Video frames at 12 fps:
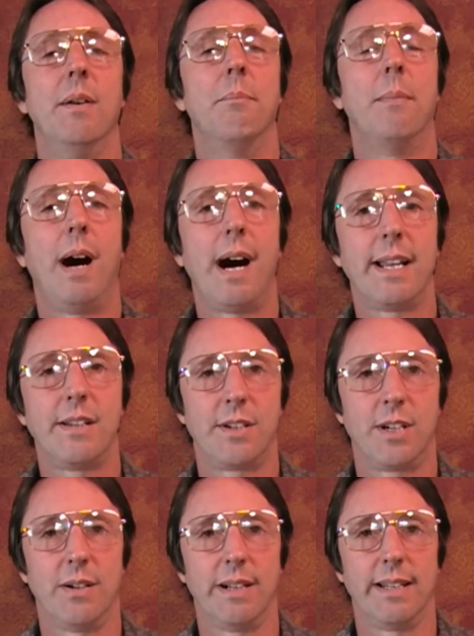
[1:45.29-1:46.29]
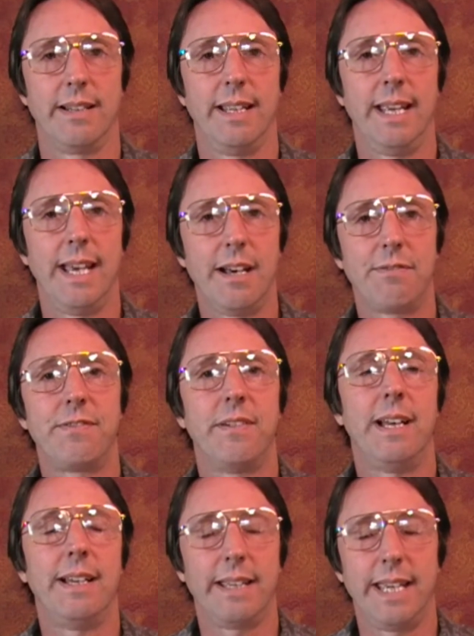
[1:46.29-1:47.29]
Monitor it. If
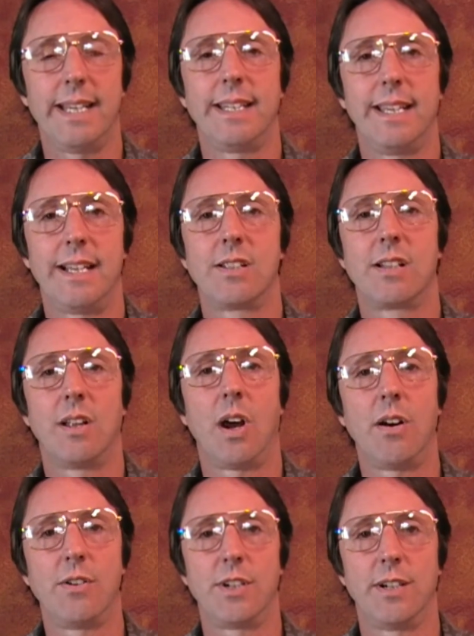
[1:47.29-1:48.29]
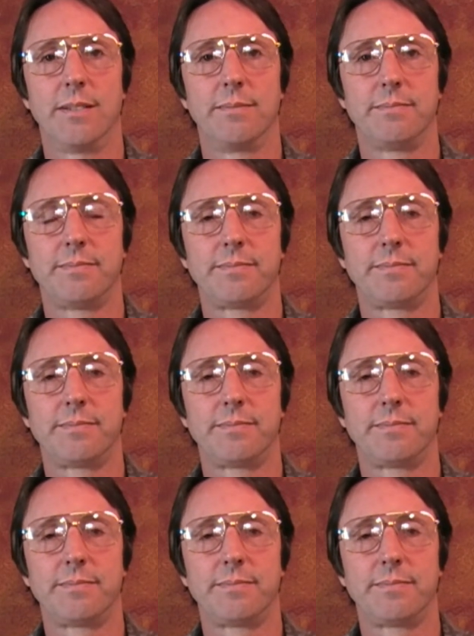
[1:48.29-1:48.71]
it gets larger,